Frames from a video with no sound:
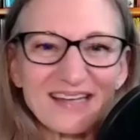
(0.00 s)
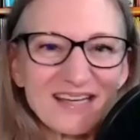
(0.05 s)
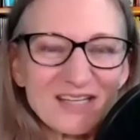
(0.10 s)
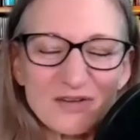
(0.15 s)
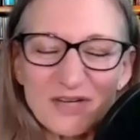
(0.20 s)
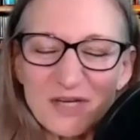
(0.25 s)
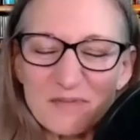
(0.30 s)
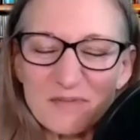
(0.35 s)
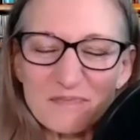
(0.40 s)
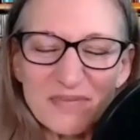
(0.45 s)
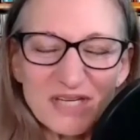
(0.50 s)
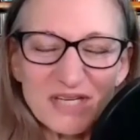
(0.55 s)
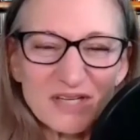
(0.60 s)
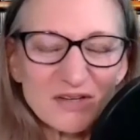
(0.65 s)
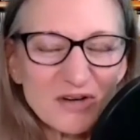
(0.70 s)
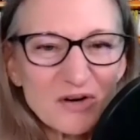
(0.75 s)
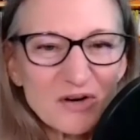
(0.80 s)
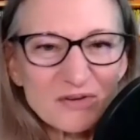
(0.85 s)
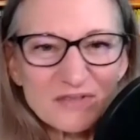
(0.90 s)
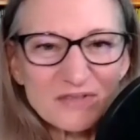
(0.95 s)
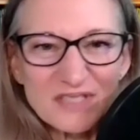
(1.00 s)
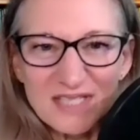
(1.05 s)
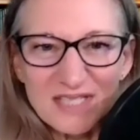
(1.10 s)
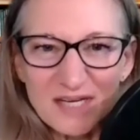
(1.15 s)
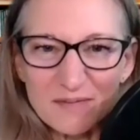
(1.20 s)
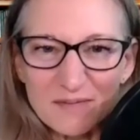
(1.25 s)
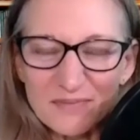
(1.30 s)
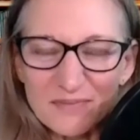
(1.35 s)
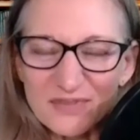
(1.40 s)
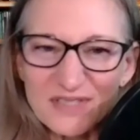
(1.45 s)
you can be your own
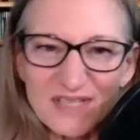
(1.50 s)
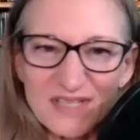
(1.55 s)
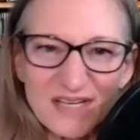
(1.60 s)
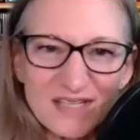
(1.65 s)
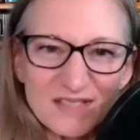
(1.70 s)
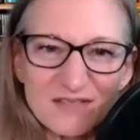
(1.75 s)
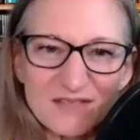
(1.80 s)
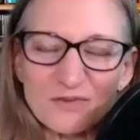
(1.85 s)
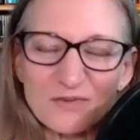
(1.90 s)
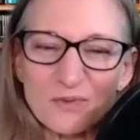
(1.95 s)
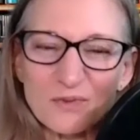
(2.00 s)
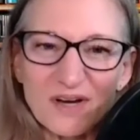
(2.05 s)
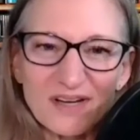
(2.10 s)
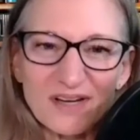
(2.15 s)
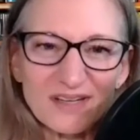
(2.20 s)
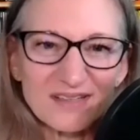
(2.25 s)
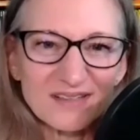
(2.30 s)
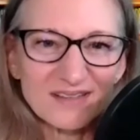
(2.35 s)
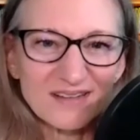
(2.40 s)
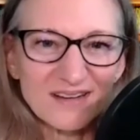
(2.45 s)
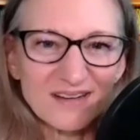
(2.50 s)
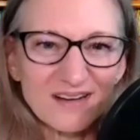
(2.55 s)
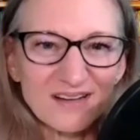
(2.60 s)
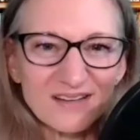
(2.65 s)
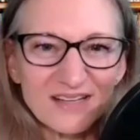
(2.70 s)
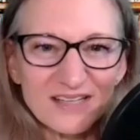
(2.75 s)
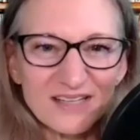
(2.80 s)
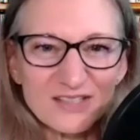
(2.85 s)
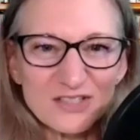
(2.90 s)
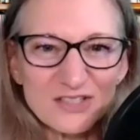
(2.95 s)
sample size of one,
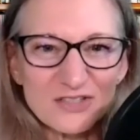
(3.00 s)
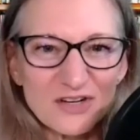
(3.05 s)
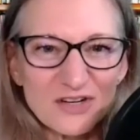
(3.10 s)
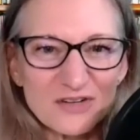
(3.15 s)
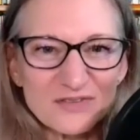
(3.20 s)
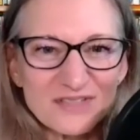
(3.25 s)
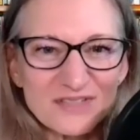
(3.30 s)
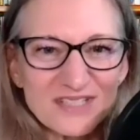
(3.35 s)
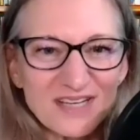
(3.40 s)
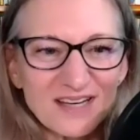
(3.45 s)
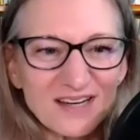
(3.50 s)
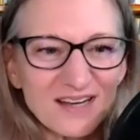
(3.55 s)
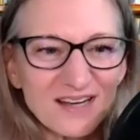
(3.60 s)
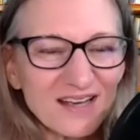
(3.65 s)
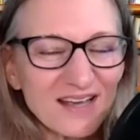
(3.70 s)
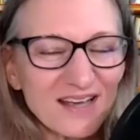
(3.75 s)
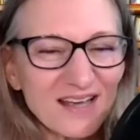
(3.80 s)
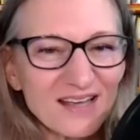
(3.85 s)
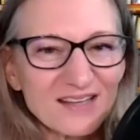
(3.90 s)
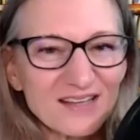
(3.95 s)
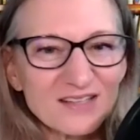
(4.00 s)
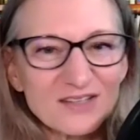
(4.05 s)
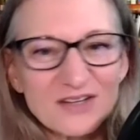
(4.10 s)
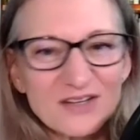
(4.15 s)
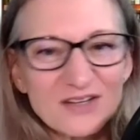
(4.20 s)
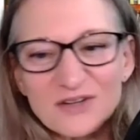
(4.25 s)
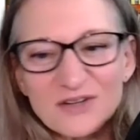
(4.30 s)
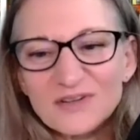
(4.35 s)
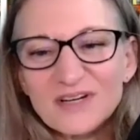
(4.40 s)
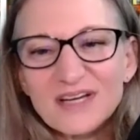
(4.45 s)
collect your own data. And,
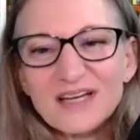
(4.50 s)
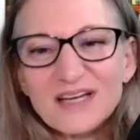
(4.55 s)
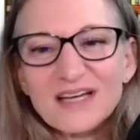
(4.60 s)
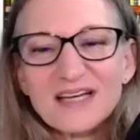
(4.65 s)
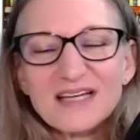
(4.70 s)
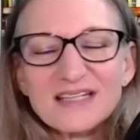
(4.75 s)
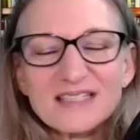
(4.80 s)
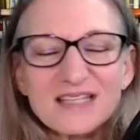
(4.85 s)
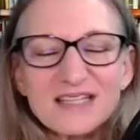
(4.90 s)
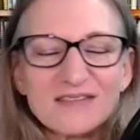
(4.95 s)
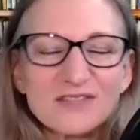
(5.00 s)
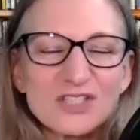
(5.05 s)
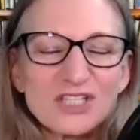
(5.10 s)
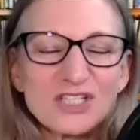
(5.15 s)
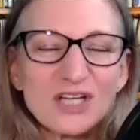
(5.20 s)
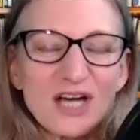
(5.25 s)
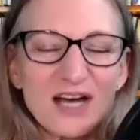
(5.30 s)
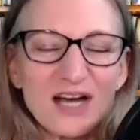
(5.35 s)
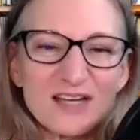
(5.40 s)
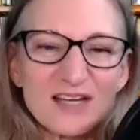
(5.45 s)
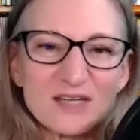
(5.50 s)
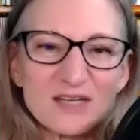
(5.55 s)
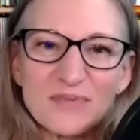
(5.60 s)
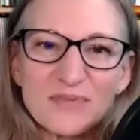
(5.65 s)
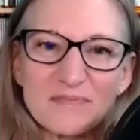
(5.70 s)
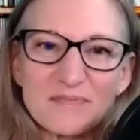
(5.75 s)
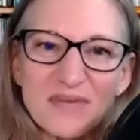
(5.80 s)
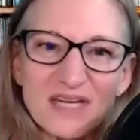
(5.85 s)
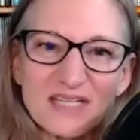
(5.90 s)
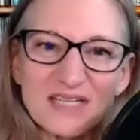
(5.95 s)
davidji, I had
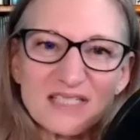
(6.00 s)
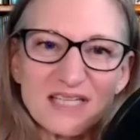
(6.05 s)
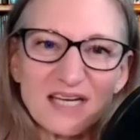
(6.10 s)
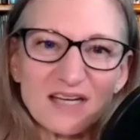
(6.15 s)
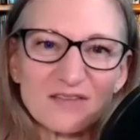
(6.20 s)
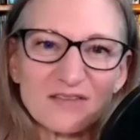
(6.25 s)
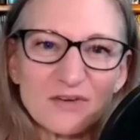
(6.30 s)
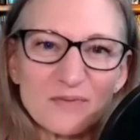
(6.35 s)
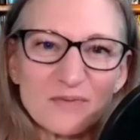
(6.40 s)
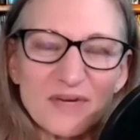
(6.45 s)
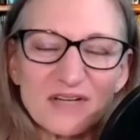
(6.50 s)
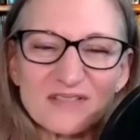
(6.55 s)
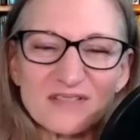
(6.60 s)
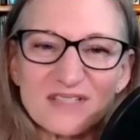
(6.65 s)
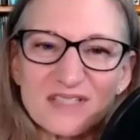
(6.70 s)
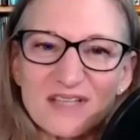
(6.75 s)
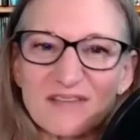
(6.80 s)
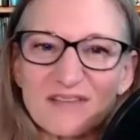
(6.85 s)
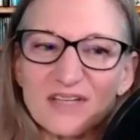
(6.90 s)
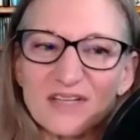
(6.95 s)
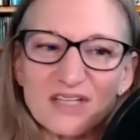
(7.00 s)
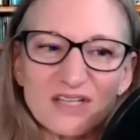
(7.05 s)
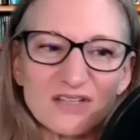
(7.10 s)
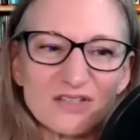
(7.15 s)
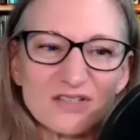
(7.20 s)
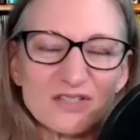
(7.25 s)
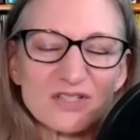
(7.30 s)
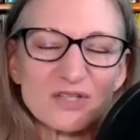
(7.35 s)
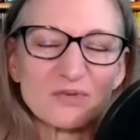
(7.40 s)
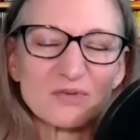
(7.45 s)
been meditating for about 7
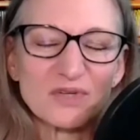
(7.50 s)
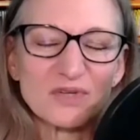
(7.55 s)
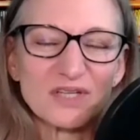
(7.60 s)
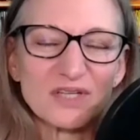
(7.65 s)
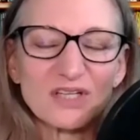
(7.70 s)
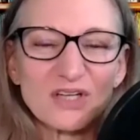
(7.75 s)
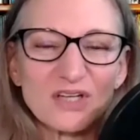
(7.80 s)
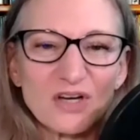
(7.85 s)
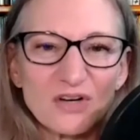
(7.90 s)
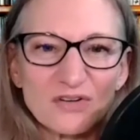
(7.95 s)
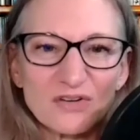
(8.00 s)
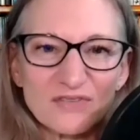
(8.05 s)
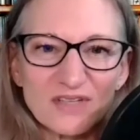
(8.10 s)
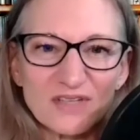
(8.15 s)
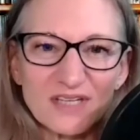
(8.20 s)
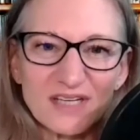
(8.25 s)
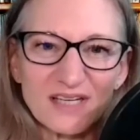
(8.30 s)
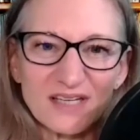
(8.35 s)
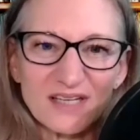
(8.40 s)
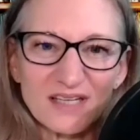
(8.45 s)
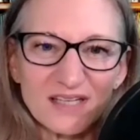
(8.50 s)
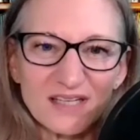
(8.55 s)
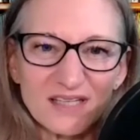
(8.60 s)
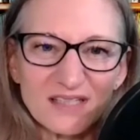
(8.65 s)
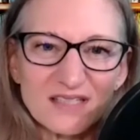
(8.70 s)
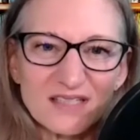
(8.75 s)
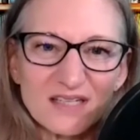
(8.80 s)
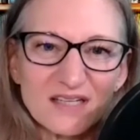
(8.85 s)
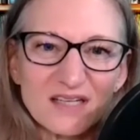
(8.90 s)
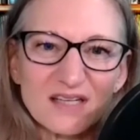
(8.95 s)
years. And when COVID
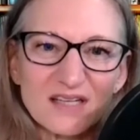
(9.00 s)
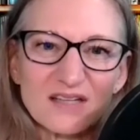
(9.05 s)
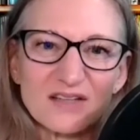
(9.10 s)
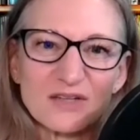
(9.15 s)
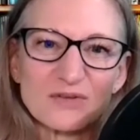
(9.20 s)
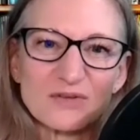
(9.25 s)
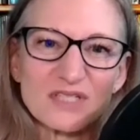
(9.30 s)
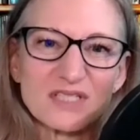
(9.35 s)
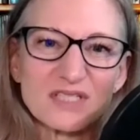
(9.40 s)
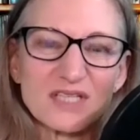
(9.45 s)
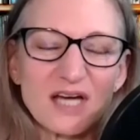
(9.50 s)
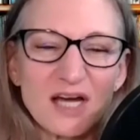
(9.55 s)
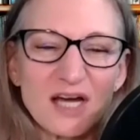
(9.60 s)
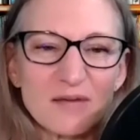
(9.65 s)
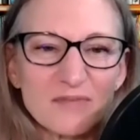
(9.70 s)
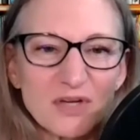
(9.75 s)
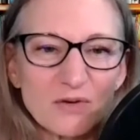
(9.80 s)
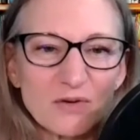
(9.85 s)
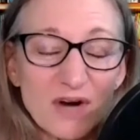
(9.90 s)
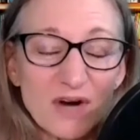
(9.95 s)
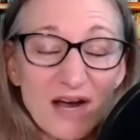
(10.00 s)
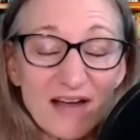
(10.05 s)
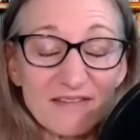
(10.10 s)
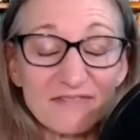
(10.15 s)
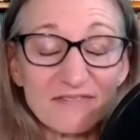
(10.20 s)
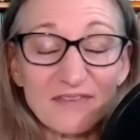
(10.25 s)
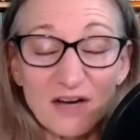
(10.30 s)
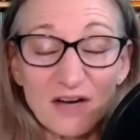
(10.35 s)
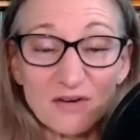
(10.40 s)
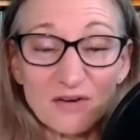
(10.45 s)
hit, there was a time there where I
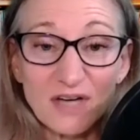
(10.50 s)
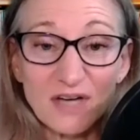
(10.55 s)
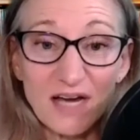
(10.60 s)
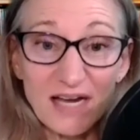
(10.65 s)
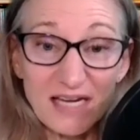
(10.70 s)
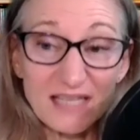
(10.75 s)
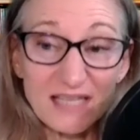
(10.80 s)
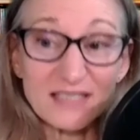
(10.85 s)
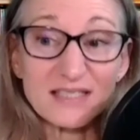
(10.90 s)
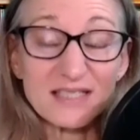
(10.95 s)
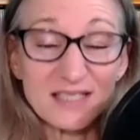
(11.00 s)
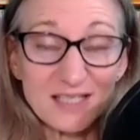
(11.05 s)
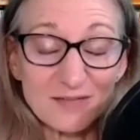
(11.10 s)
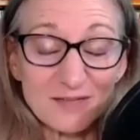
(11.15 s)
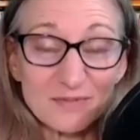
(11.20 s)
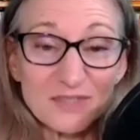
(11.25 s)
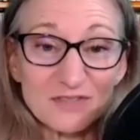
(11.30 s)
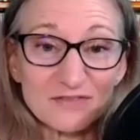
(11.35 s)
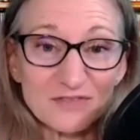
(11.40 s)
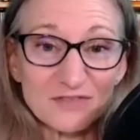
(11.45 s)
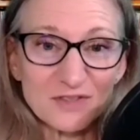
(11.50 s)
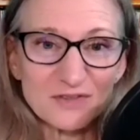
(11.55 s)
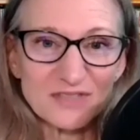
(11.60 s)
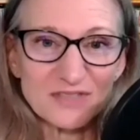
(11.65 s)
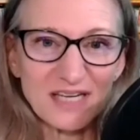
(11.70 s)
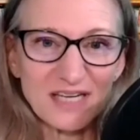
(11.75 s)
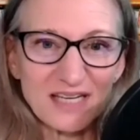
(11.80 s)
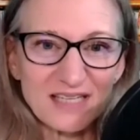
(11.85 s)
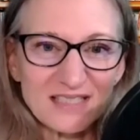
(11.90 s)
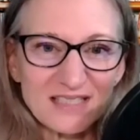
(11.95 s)
found I had skipped a few
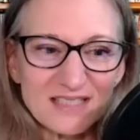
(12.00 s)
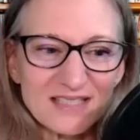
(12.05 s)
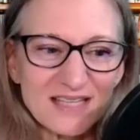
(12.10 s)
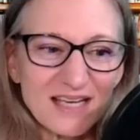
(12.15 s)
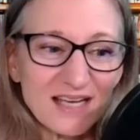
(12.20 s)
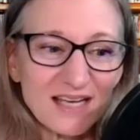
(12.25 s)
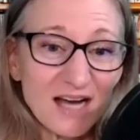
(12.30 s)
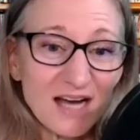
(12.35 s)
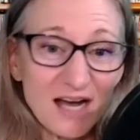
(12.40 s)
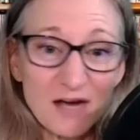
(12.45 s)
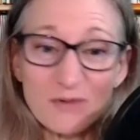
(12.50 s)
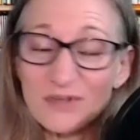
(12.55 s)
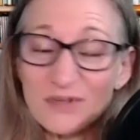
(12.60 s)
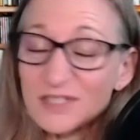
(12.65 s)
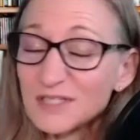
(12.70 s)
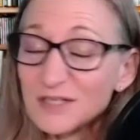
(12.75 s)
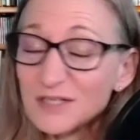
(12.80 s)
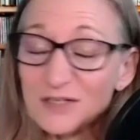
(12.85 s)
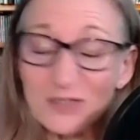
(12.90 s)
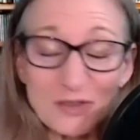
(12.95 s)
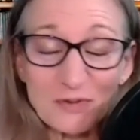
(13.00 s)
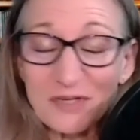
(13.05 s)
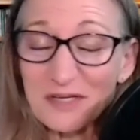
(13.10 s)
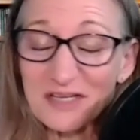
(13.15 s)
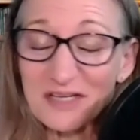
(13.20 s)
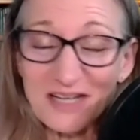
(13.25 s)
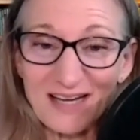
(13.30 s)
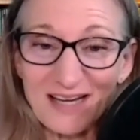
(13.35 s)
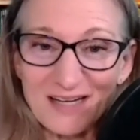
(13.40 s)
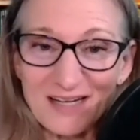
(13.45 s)
days and I wasn't doing
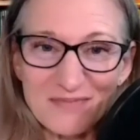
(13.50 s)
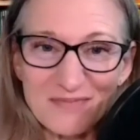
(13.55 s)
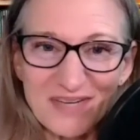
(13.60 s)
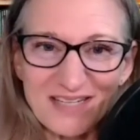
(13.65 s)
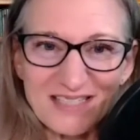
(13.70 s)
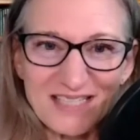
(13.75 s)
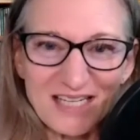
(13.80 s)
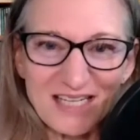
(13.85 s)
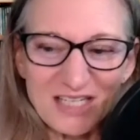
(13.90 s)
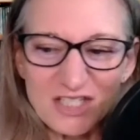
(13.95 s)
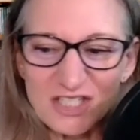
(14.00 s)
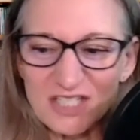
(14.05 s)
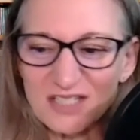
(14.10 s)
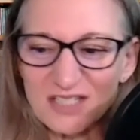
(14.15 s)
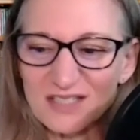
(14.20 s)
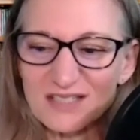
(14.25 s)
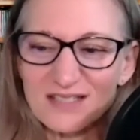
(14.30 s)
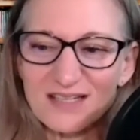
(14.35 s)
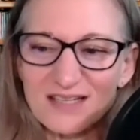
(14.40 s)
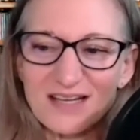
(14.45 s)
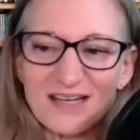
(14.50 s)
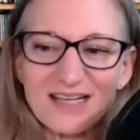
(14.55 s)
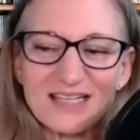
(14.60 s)
guided meditations.